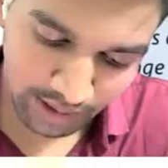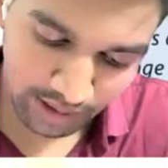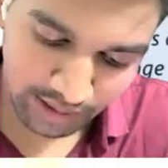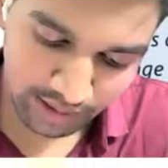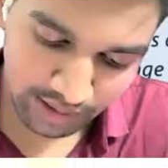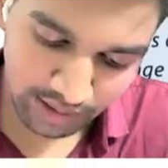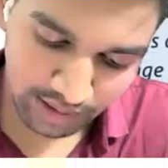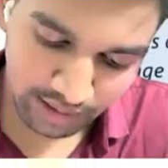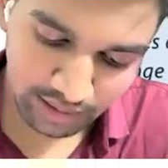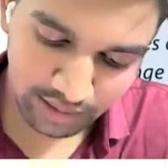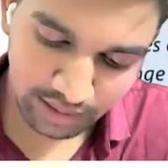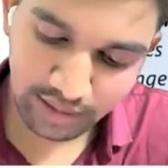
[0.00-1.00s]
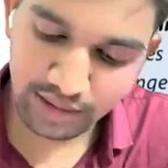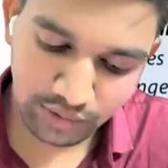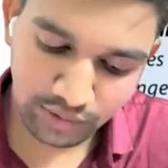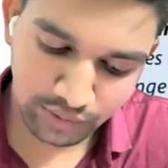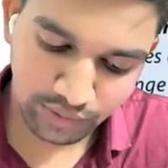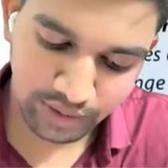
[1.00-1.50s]
and it
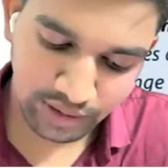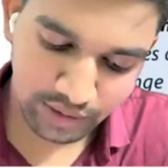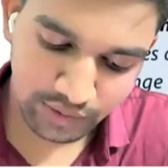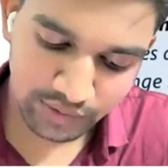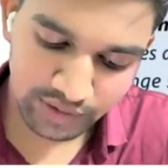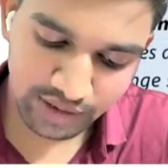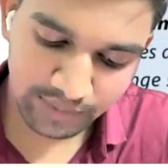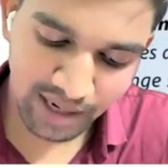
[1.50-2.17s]
also includes such